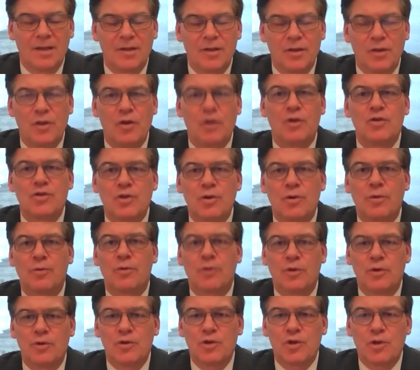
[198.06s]
Those
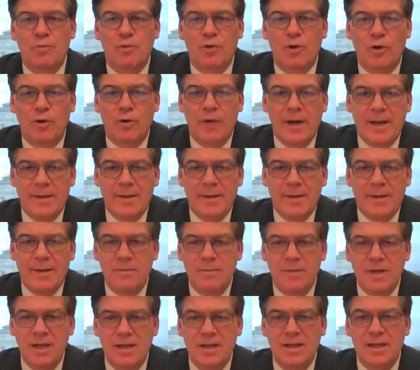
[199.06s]
are programs to
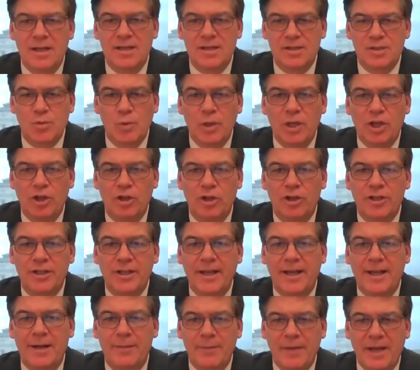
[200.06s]
me that, as we
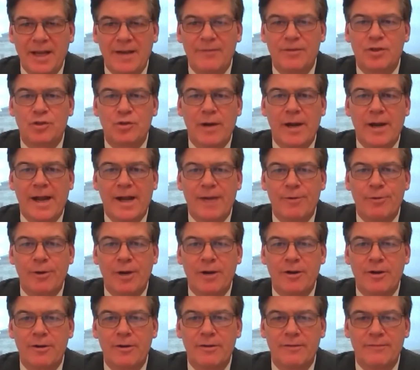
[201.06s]
looked at them, have a track
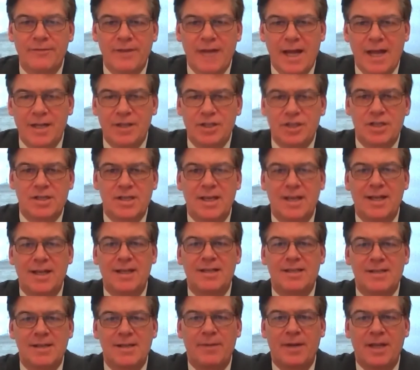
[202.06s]
record of not just
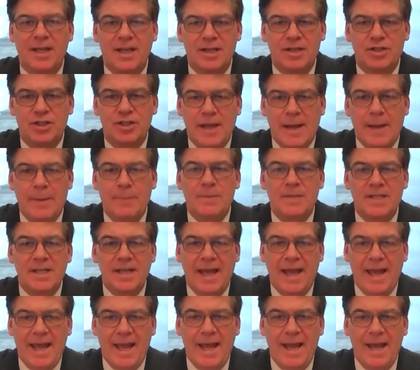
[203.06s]
getting somebody a job
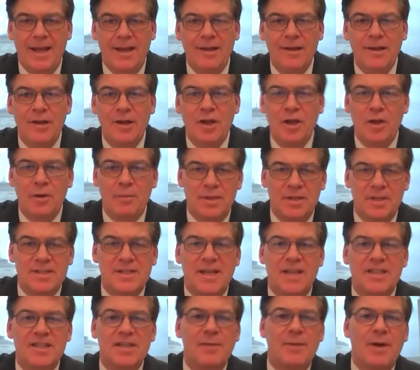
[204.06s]
today, but
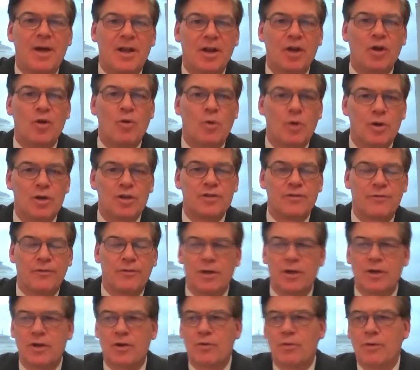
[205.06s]
sets them on a course
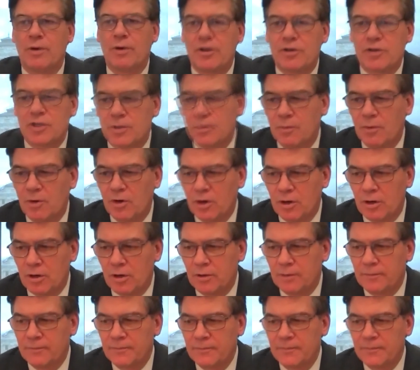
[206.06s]
for a career tomorrow.